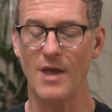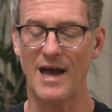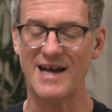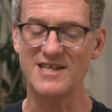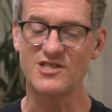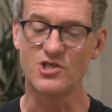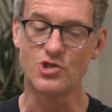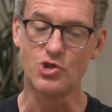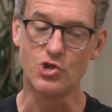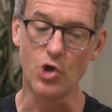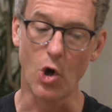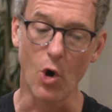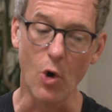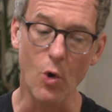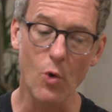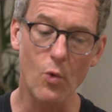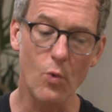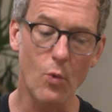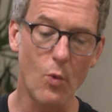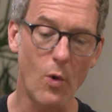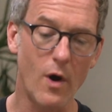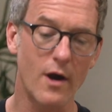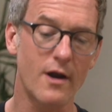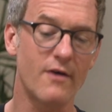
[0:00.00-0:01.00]
I
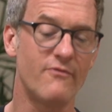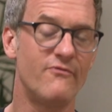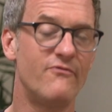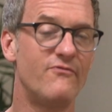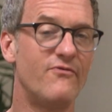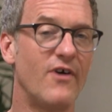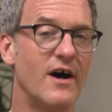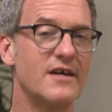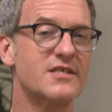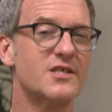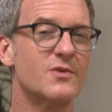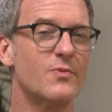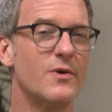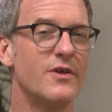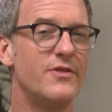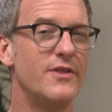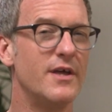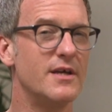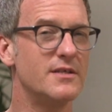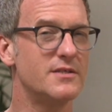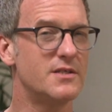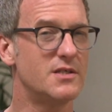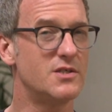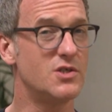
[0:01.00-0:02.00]
don't want to fuss with
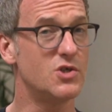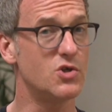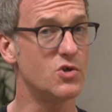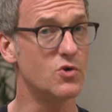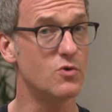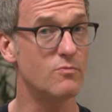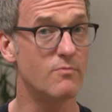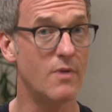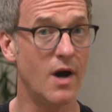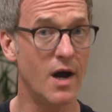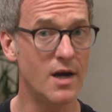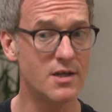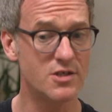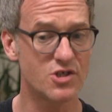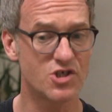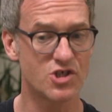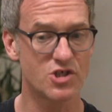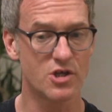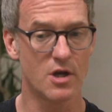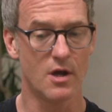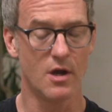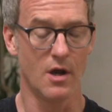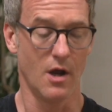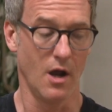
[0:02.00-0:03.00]
it too
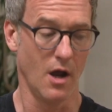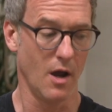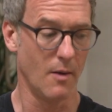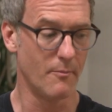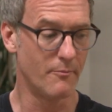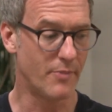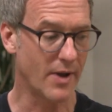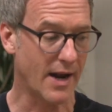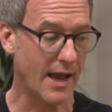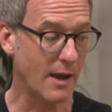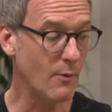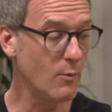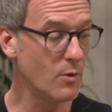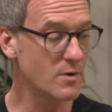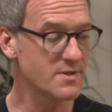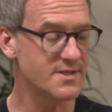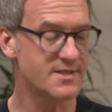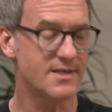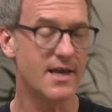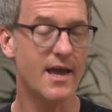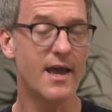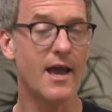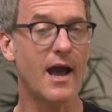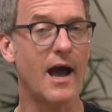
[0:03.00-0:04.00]
much, but I will
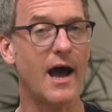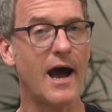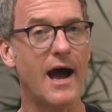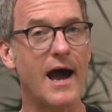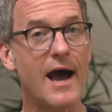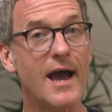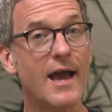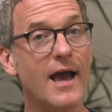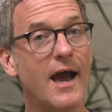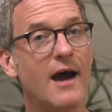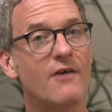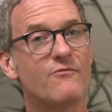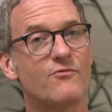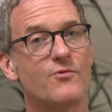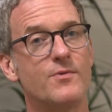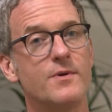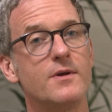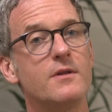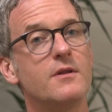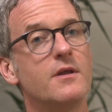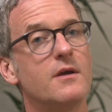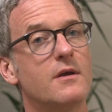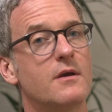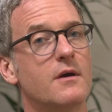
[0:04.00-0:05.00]
say I have
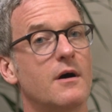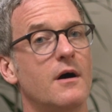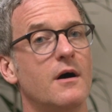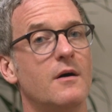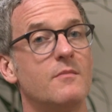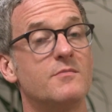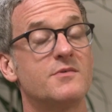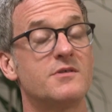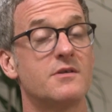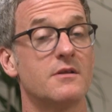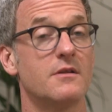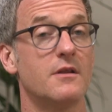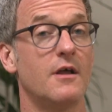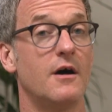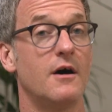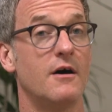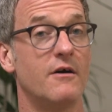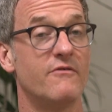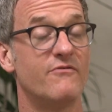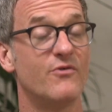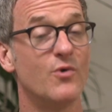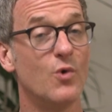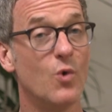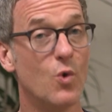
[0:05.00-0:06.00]
really come to
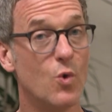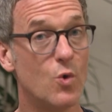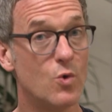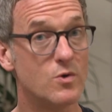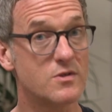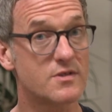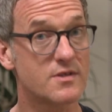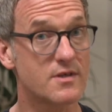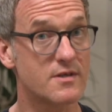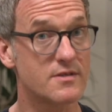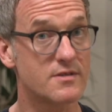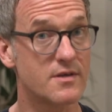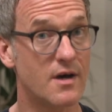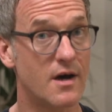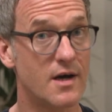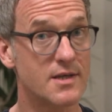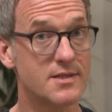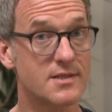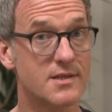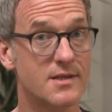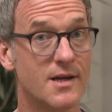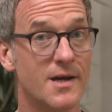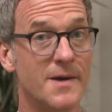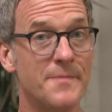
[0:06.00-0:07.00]
love
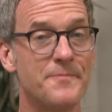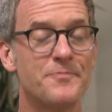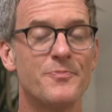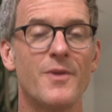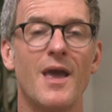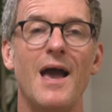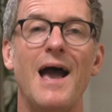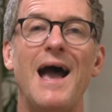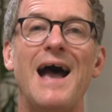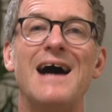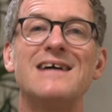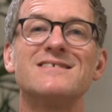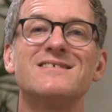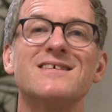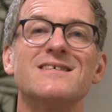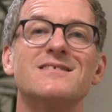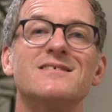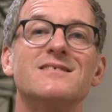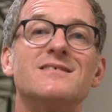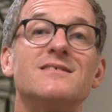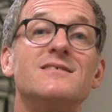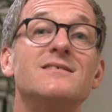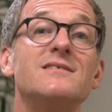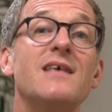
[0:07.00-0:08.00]
Utkatasana as a
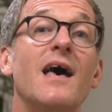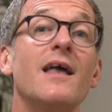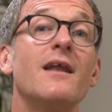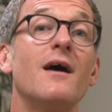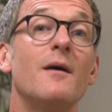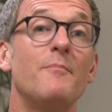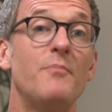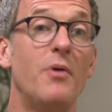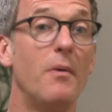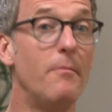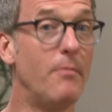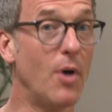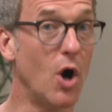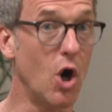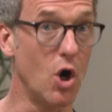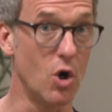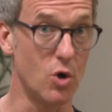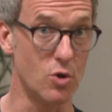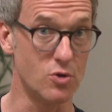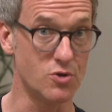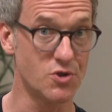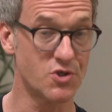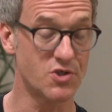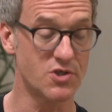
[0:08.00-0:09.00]
setup
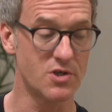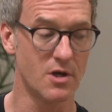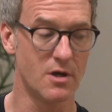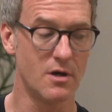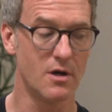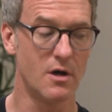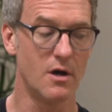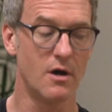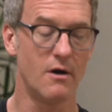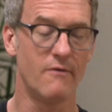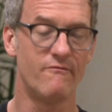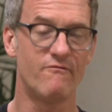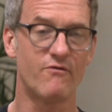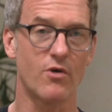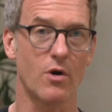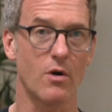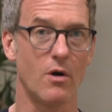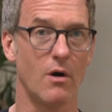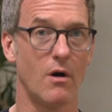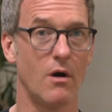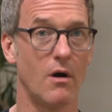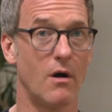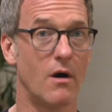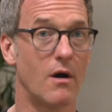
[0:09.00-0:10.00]
pose for
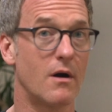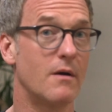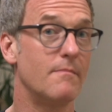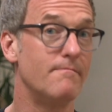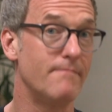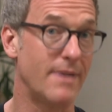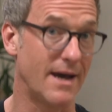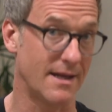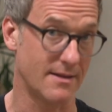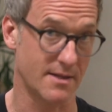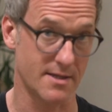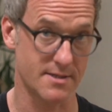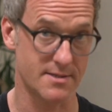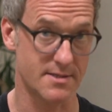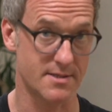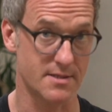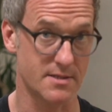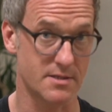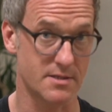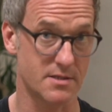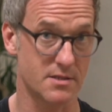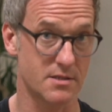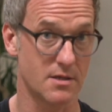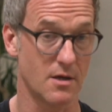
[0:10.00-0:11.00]
arm
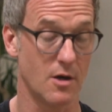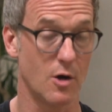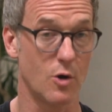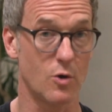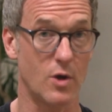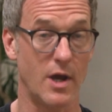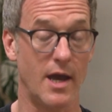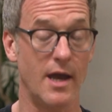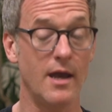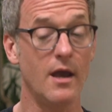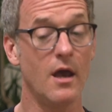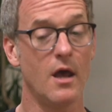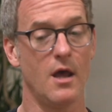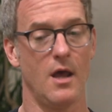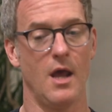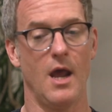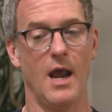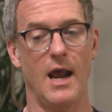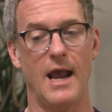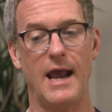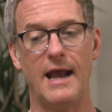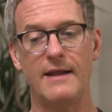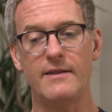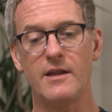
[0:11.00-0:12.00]
balances, okay?
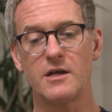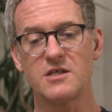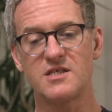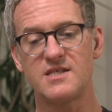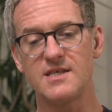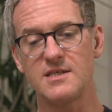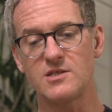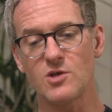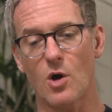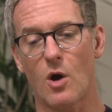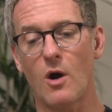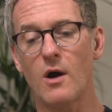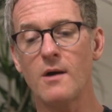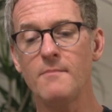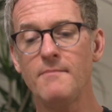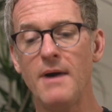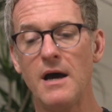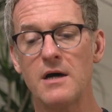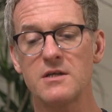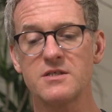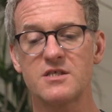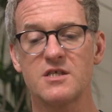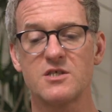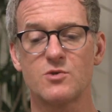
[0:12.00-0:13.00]
And there's these arm
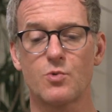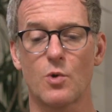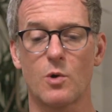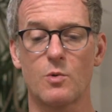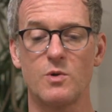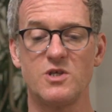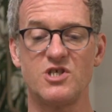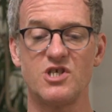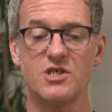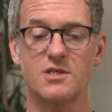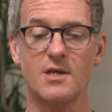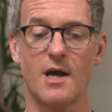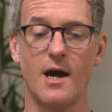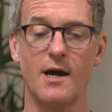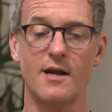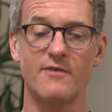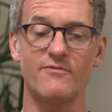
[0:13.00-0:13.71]
balances where we just